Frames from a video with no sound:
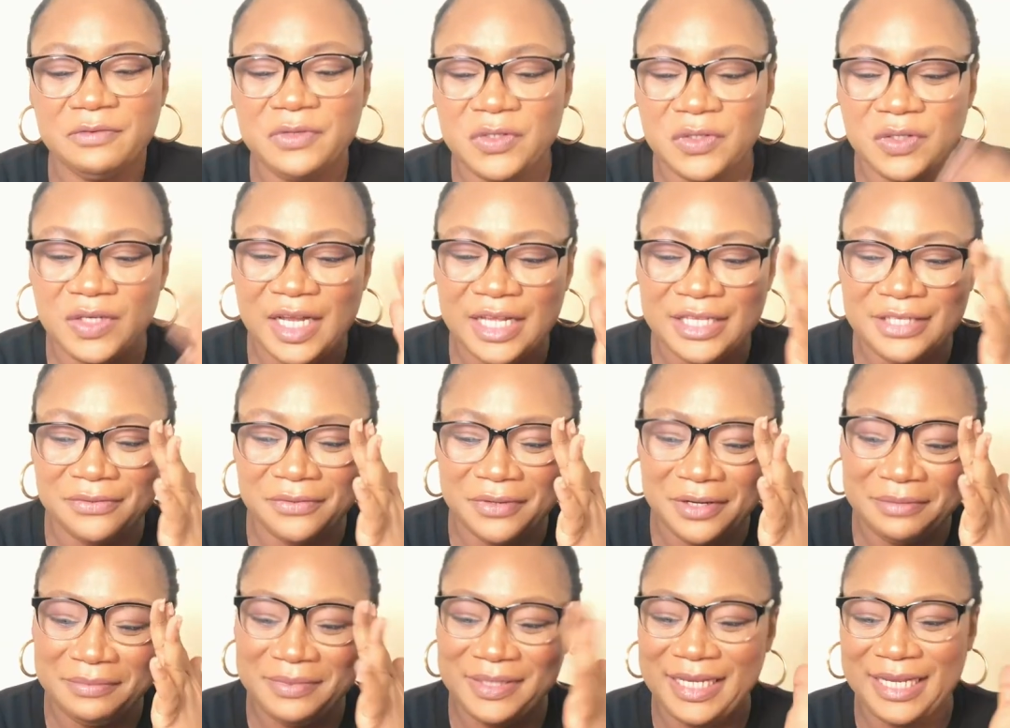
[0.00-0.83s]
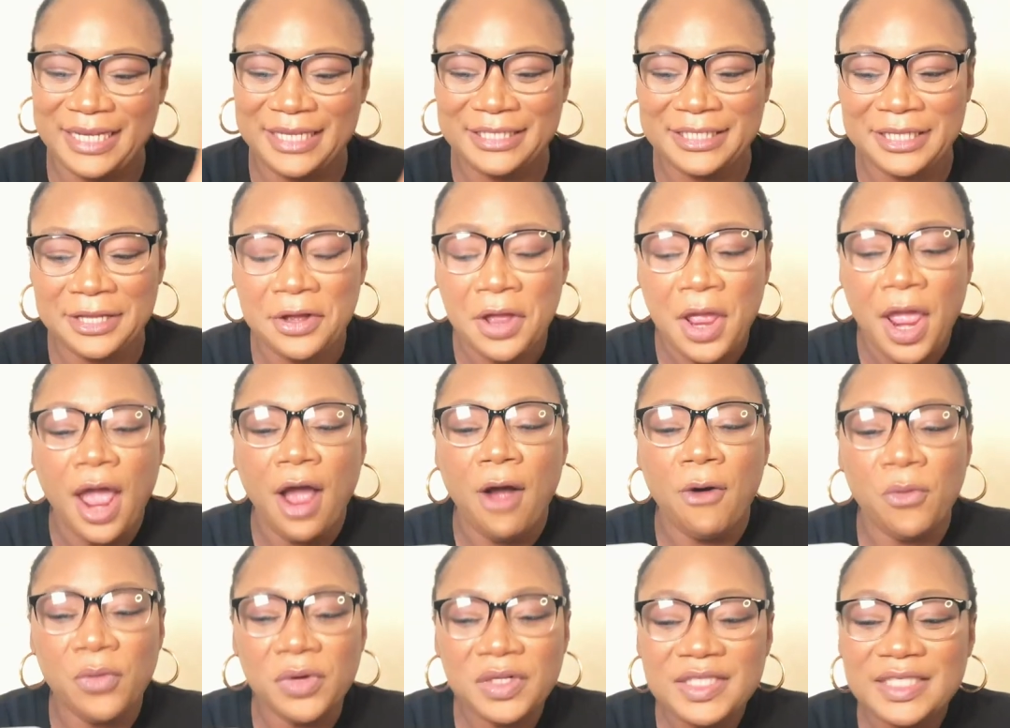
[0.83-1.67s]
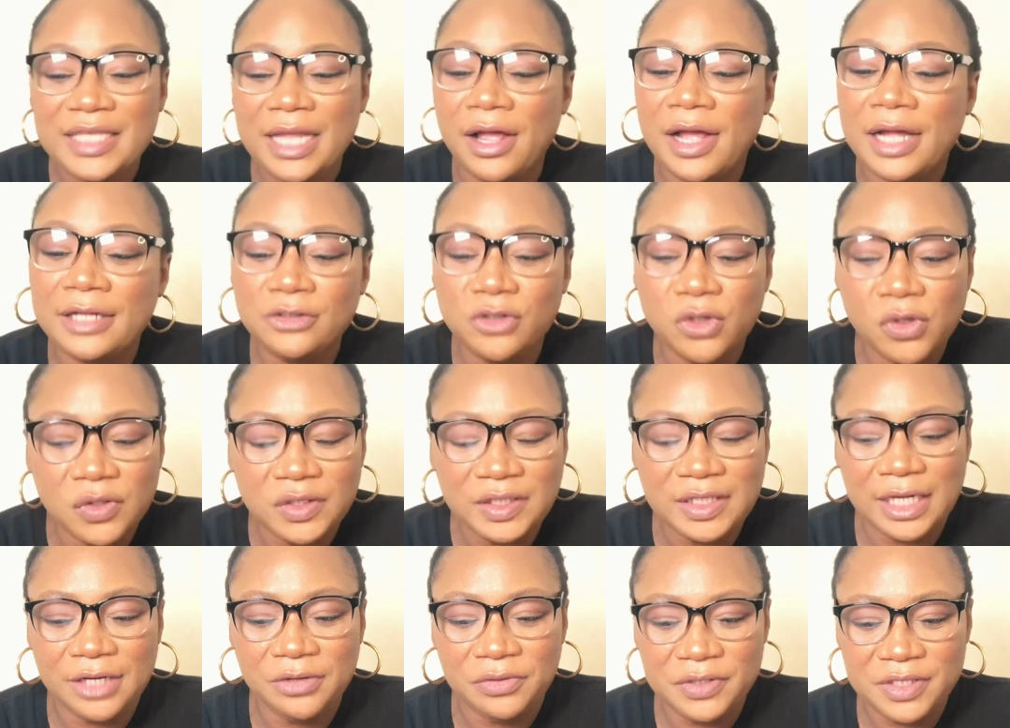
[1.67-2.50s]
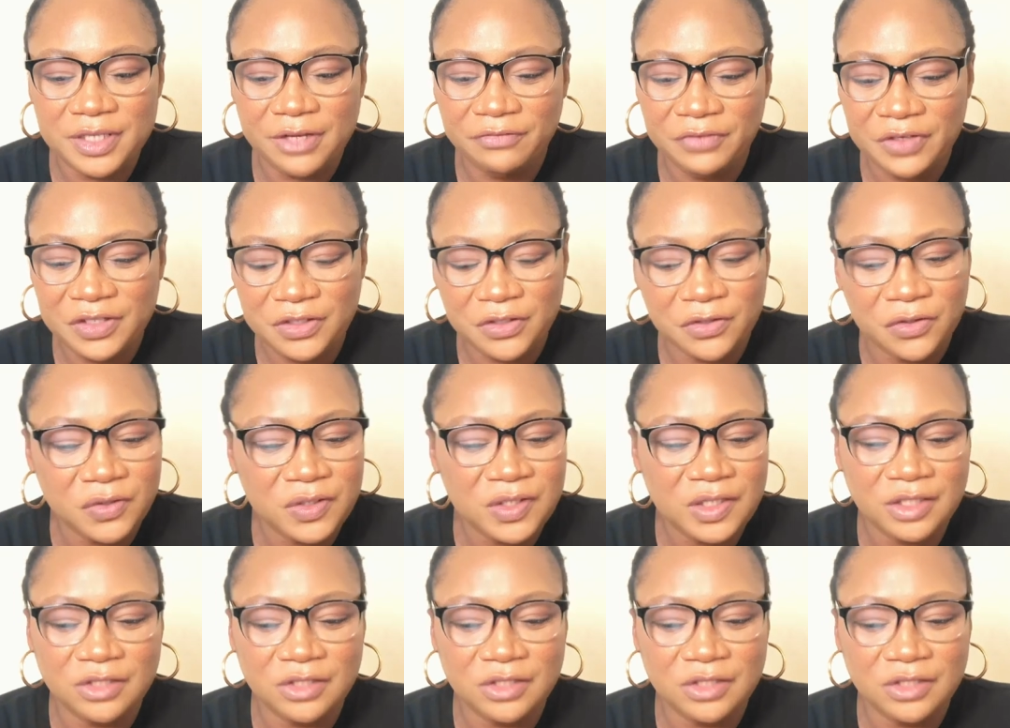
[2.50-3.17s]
So that's what I'm saying. So what's our thoughts and reservations?